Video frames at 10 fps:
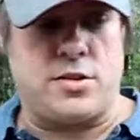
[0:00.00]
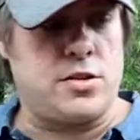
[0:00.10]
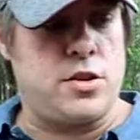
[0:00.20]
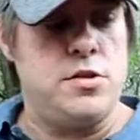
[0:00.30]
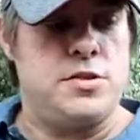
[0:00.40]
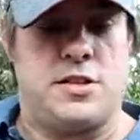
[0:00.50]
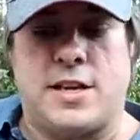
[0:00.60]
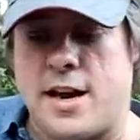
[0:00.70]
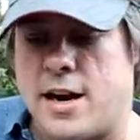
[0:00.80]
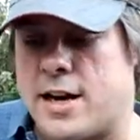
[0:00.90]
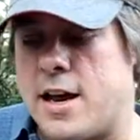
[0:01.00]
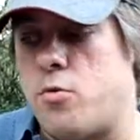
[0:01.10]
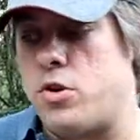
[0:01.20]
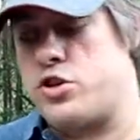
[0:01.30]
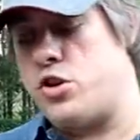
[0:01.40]
Let's close this down, and I kind of
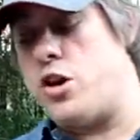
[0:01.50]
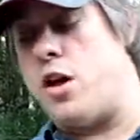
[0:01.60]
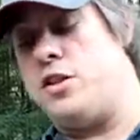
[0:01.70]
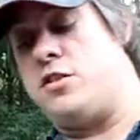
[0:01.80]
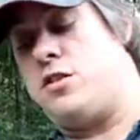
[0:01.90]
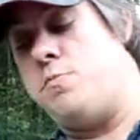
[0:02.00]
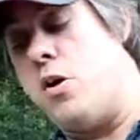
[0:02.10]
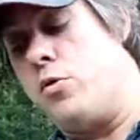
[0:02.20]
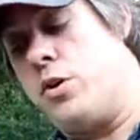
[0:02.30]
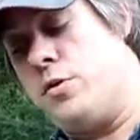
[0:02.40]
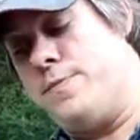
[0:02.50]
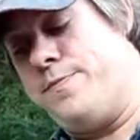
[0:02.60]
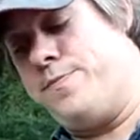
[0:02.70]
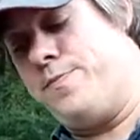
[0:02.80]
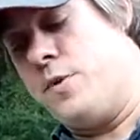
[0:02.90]
want to show y'all this smoke.
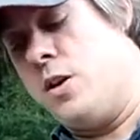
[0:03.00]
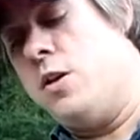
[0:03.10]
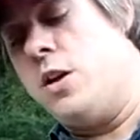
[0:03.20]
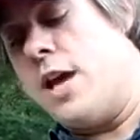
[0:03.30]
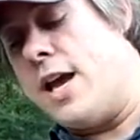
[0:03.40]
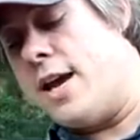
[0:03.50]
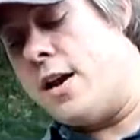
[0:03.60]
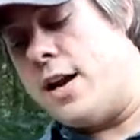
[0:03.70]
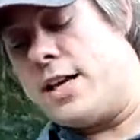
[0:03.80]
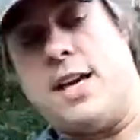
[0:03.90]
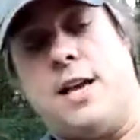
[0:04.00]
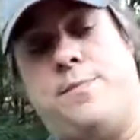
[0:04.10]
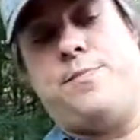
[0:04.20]
And again,